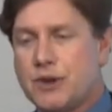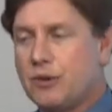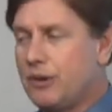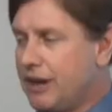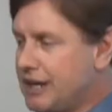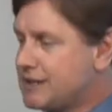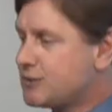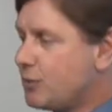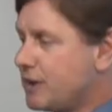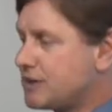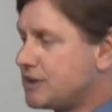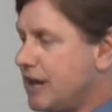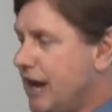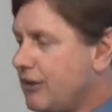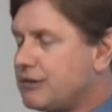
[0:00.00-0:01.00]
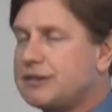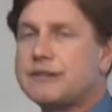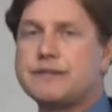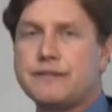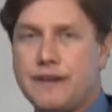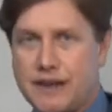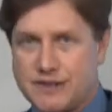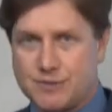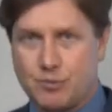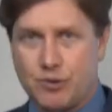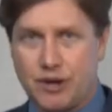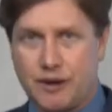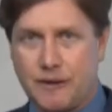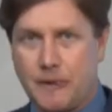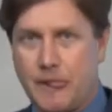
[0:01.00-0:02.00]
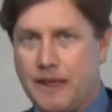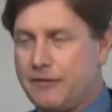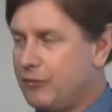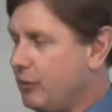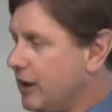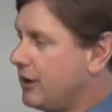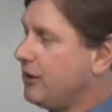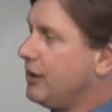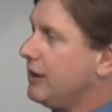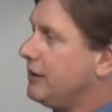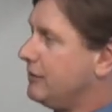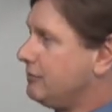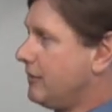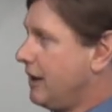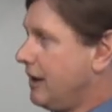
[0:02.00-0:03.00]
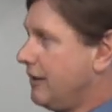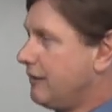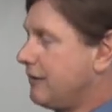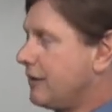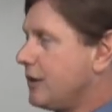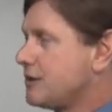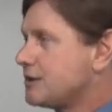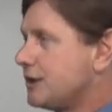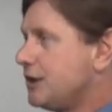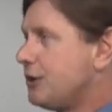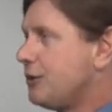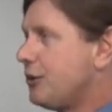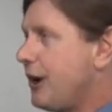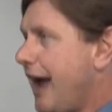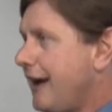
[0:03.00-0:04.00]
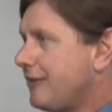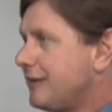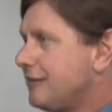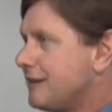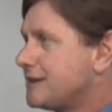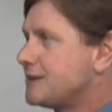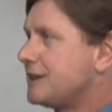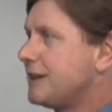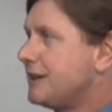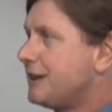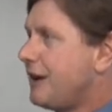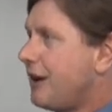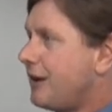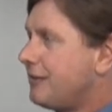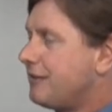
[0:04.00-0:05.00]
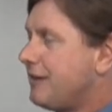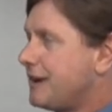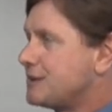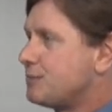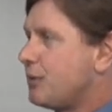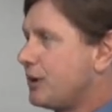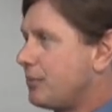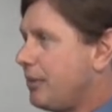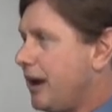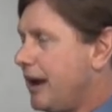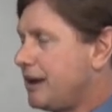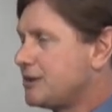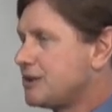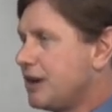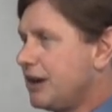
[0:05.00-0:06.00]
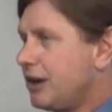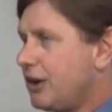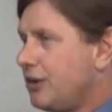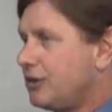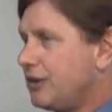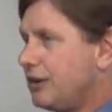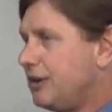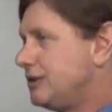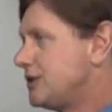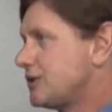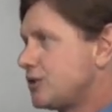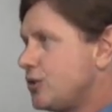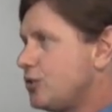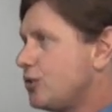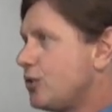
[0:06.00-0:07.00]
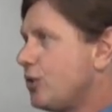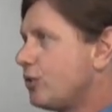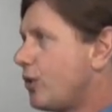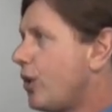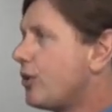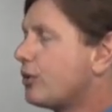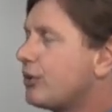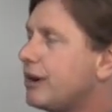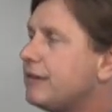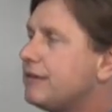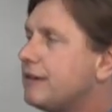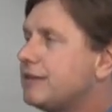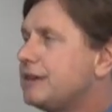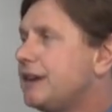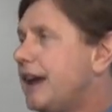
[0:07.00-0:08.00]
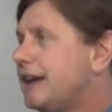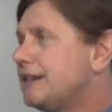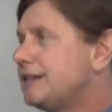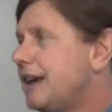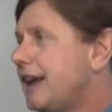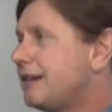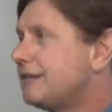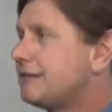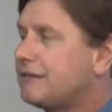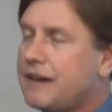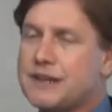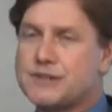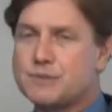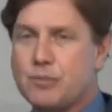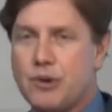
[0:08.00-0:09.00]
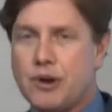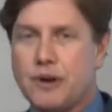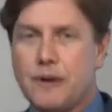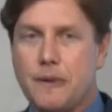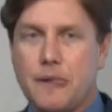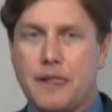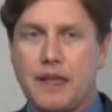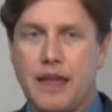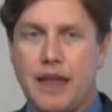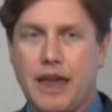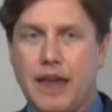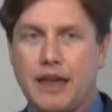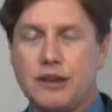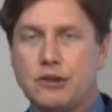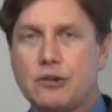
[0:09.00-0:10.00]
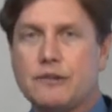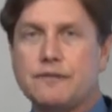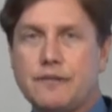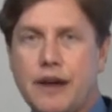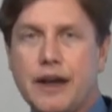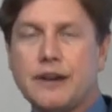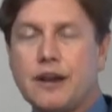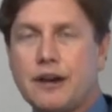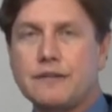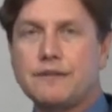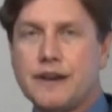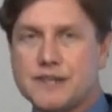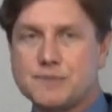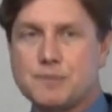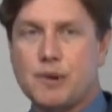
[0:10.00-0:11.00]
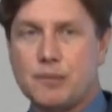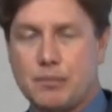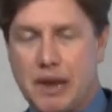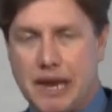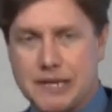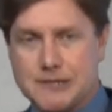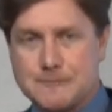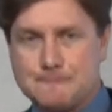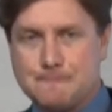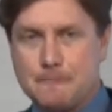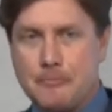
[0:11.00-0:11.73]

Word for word: So let's switch now to Facebook, if we could. For those of you who haven't visited our Facebook page, go just Google Rotary 5810 Facebook, and you'll find our Facebook page.